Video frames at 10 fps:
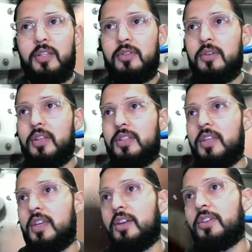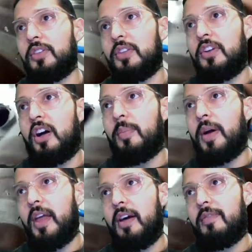So you can see here on the top,
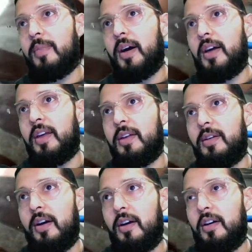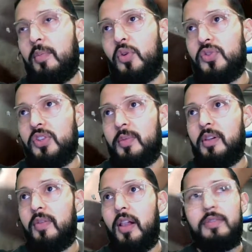I have my motion
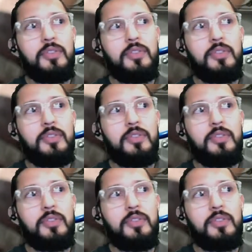terminal valves.